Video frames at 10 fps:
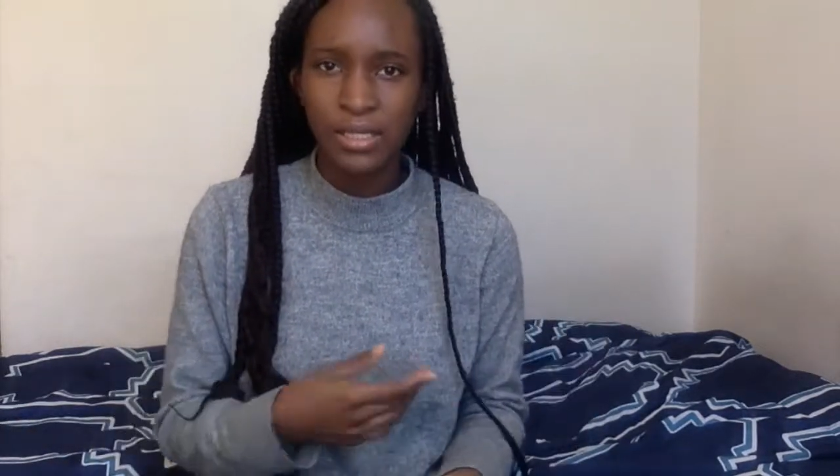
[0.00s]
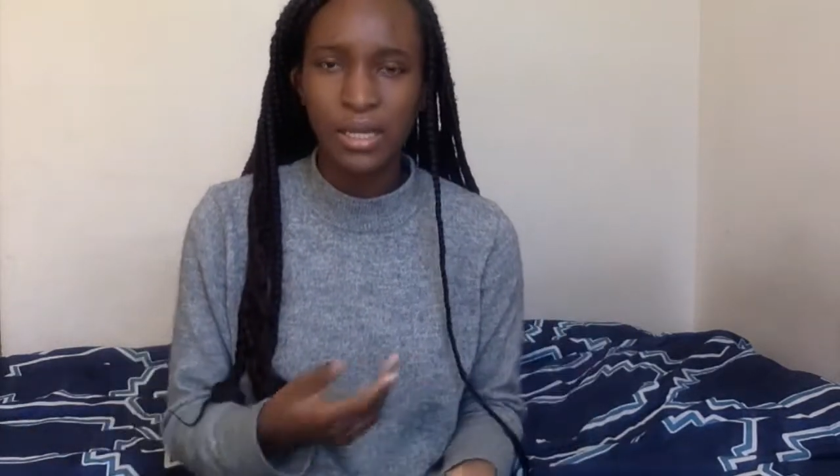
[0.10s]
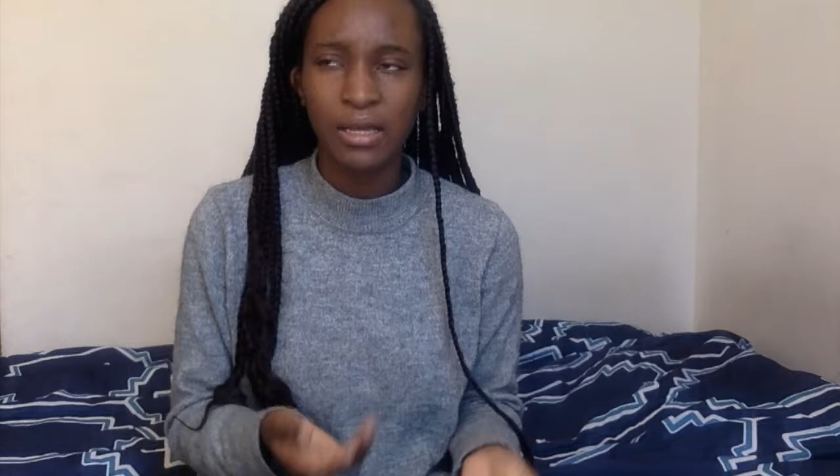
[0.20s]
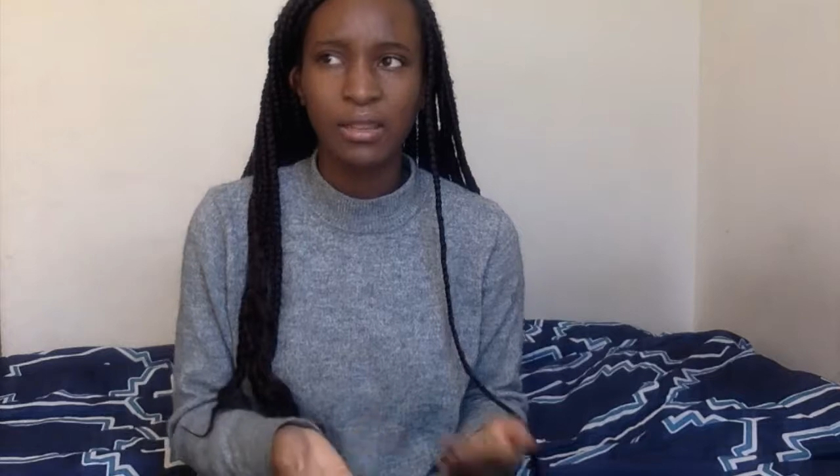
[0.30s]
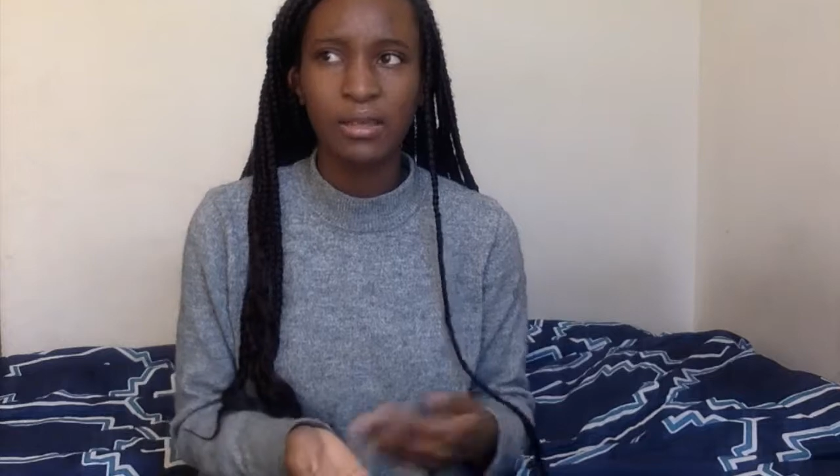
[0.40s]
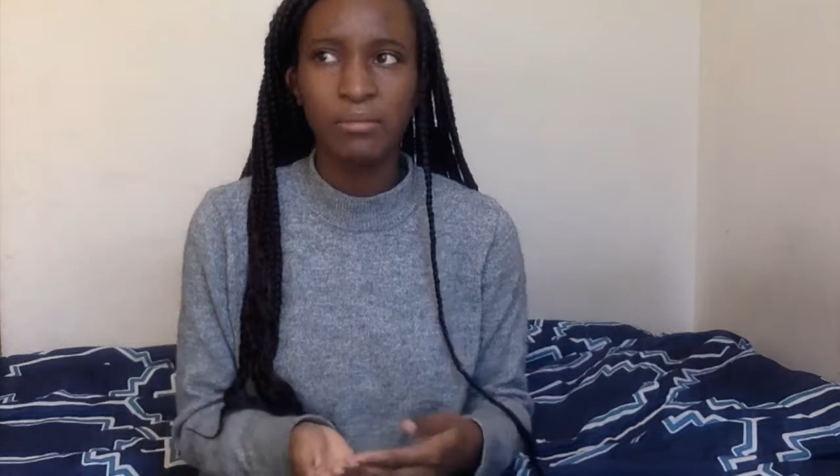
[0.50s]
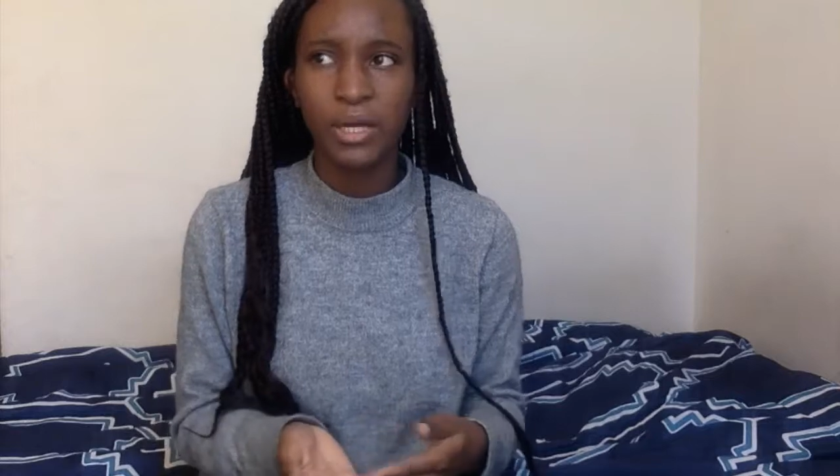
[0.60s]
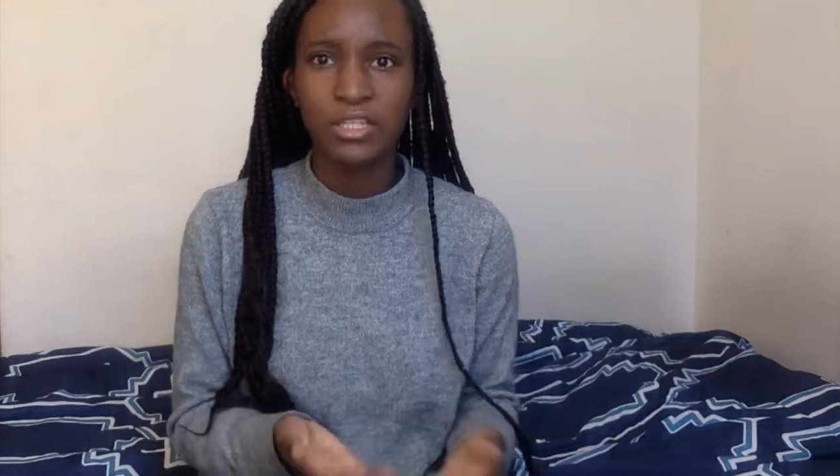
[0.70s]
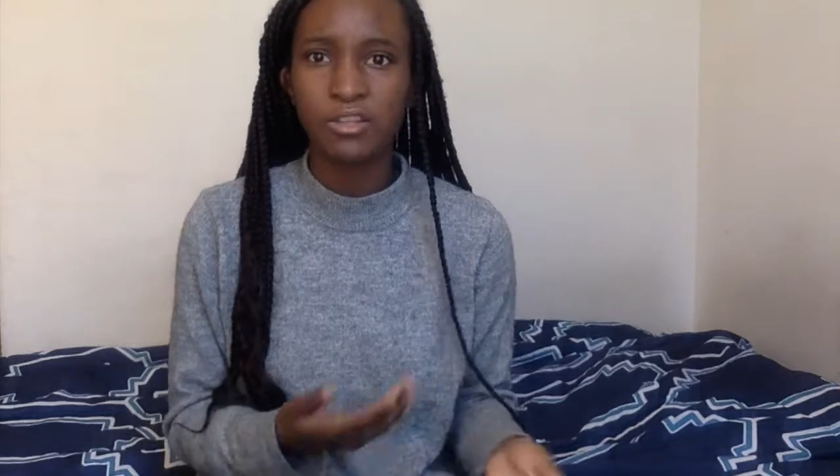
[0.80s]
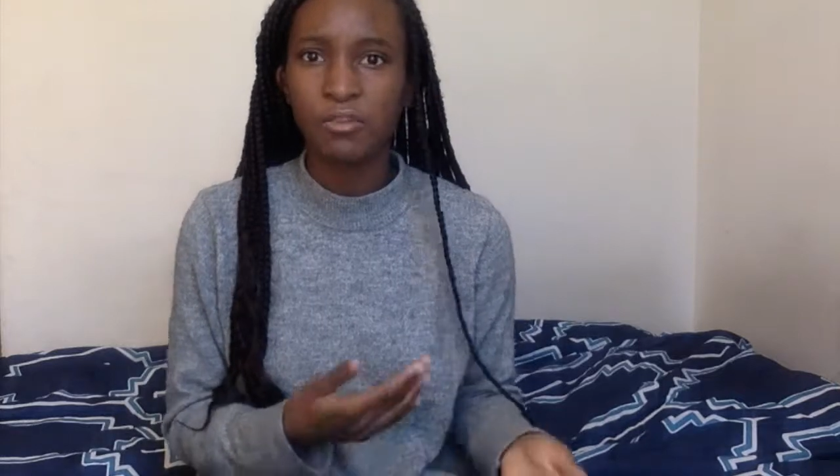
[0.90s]
Like, I think
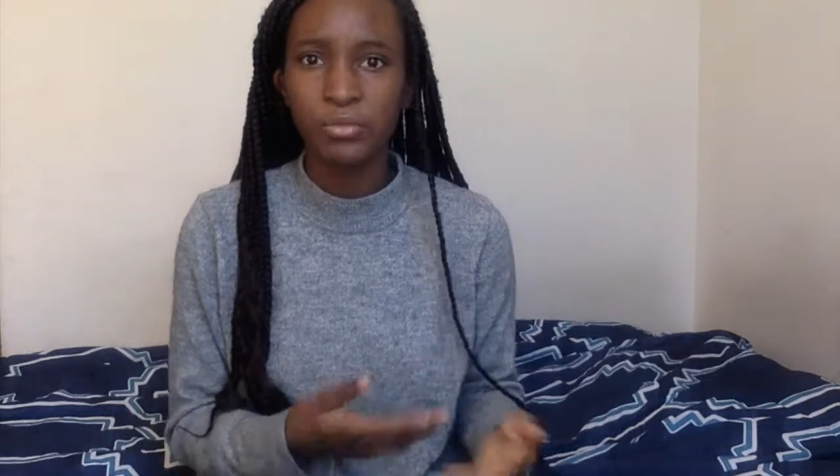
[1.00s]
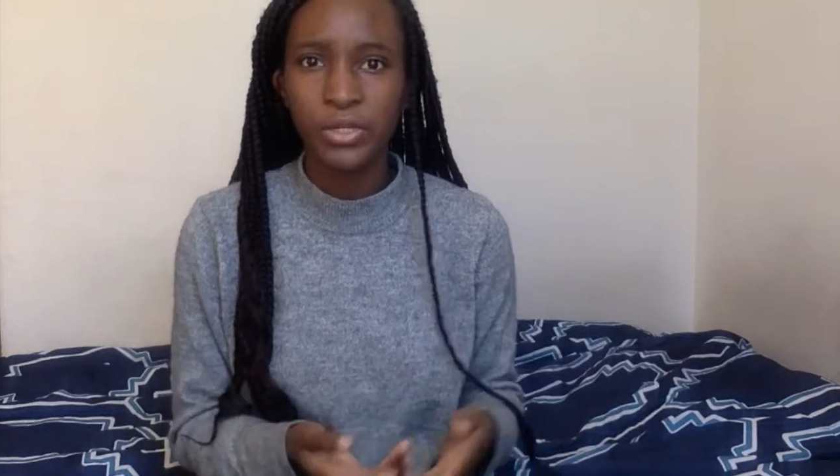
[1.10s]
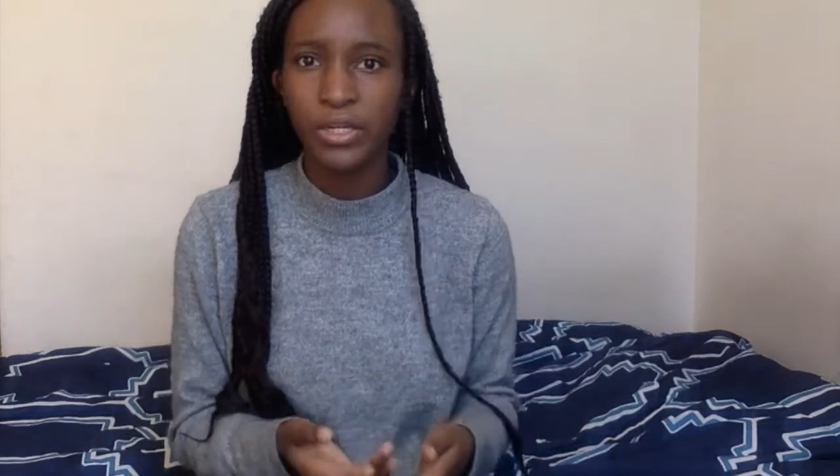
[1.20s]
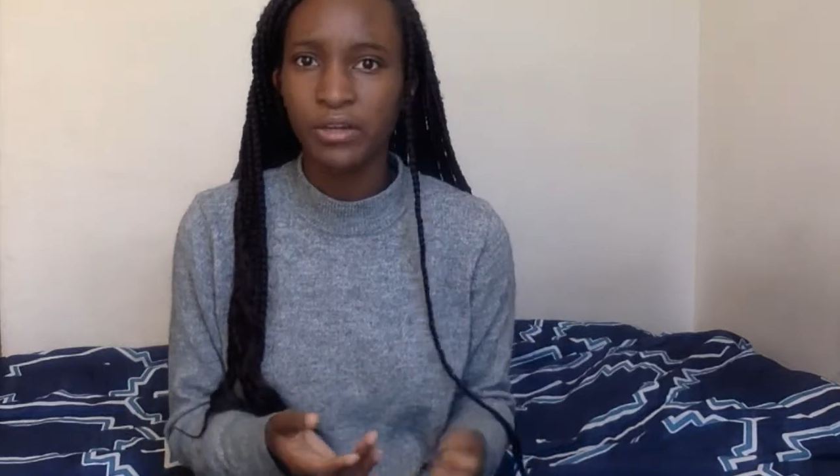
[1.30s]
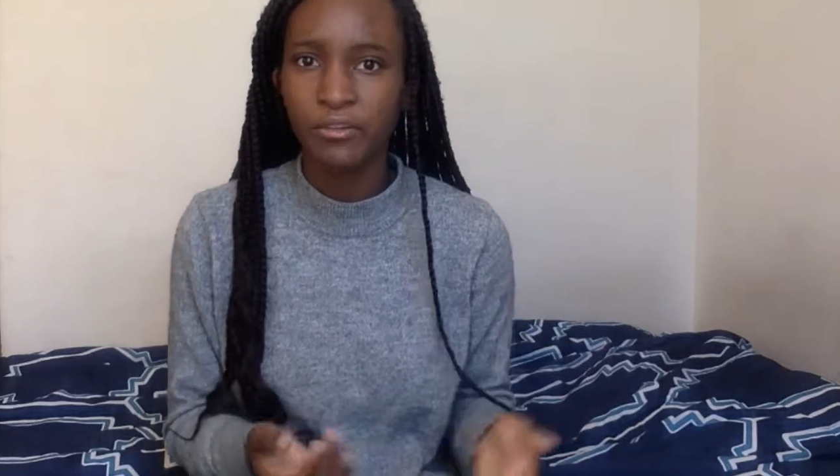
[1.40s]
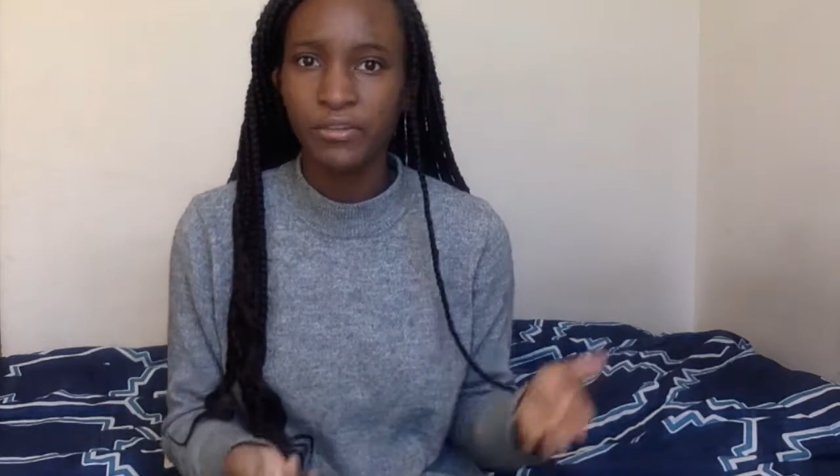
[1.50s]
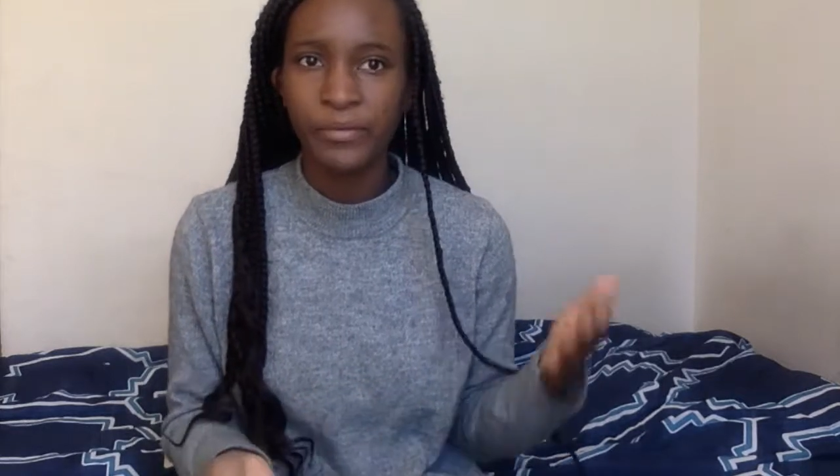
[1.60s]
my sophomore year of